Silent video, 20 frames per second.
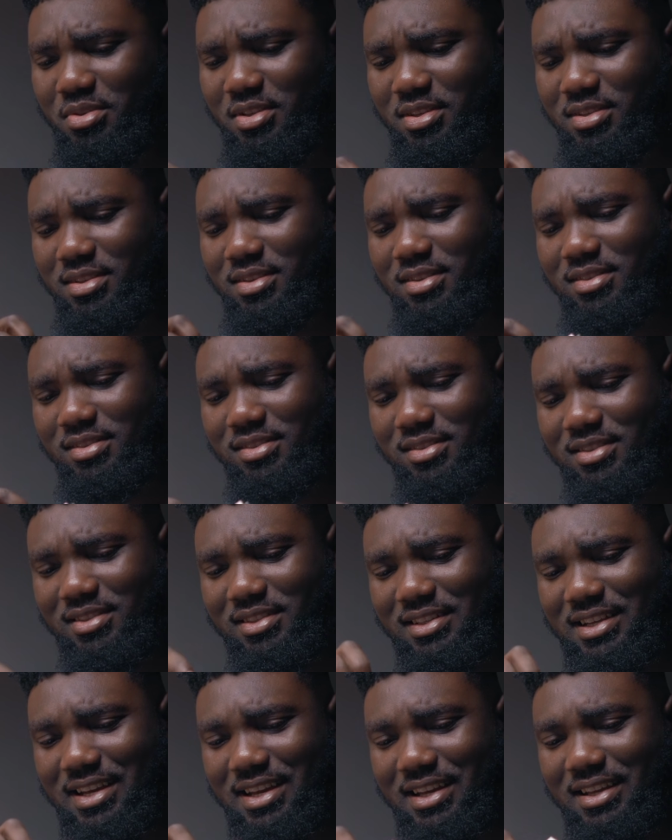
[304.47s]
This is
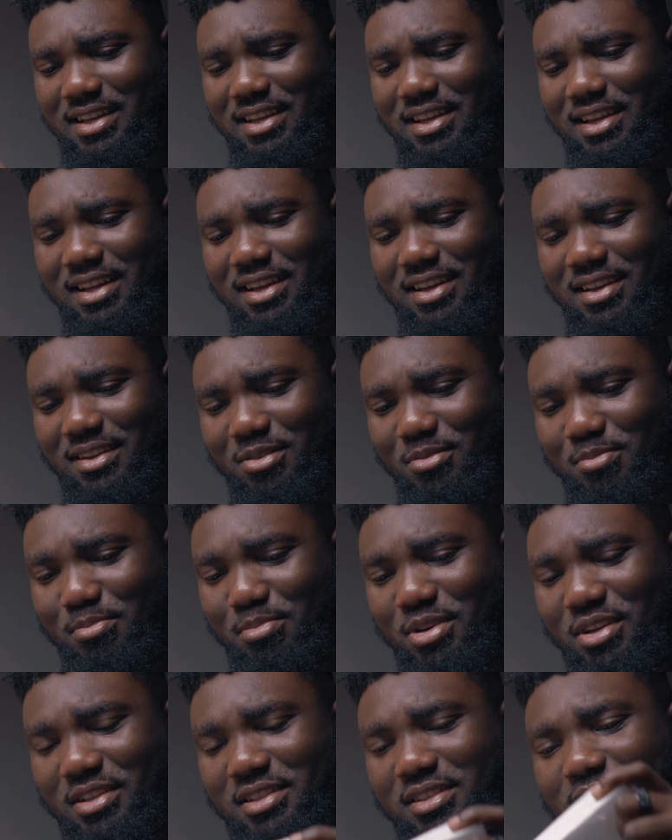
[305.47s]
just like an
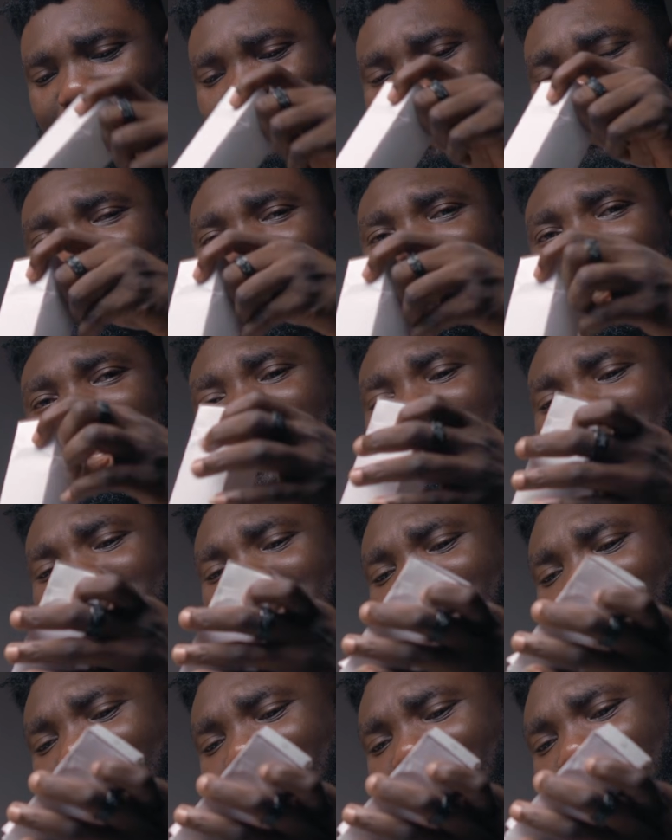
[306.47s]
unboxing to show you guys
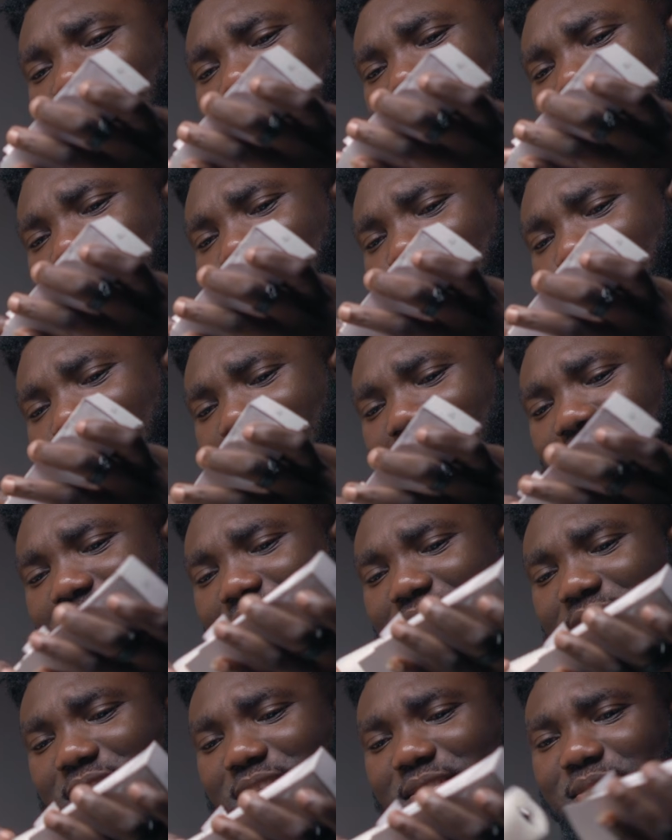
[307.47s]
everything it comes
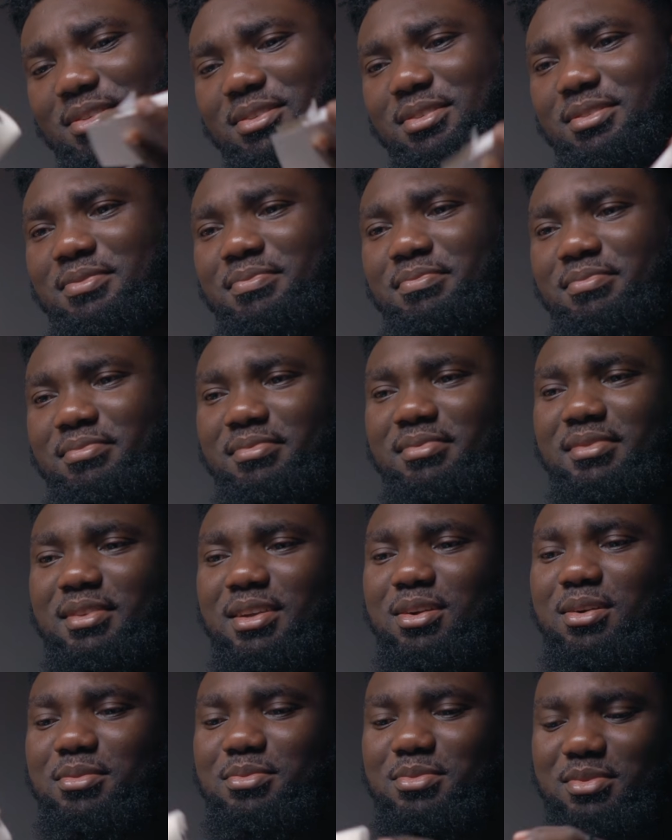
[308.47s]
with. So
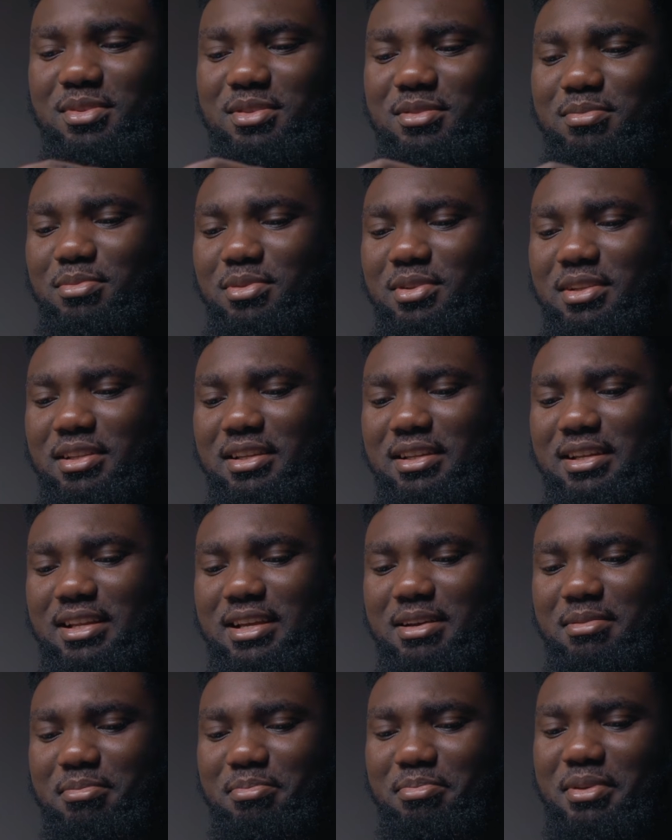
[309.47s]
it comes with this modeling
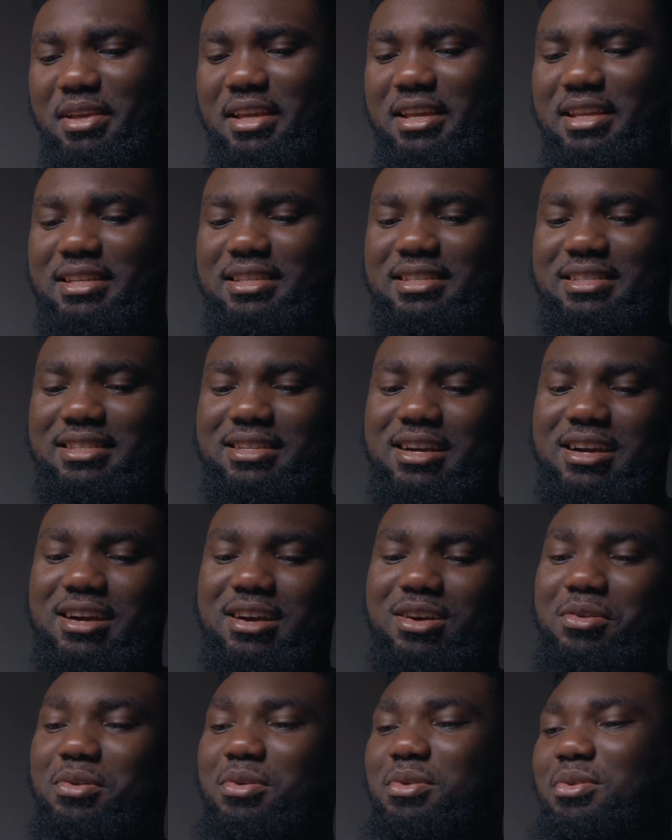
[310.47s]
lamp. It is the
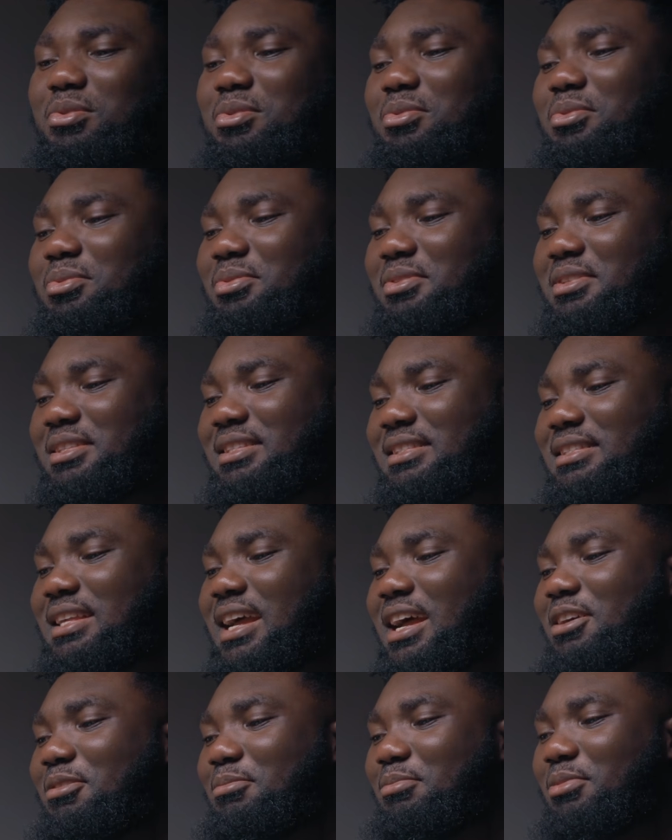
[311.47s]
old
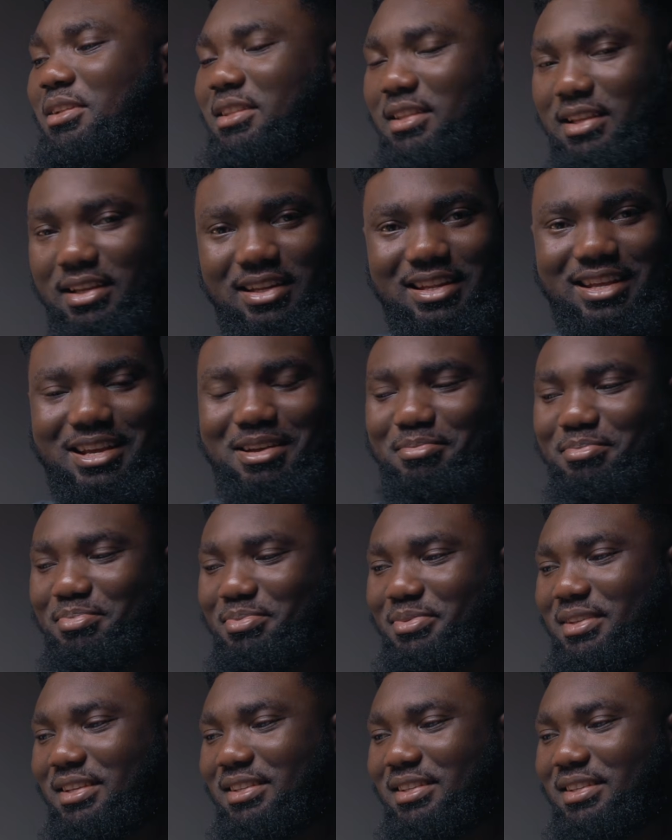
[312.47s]
style modeling lamps.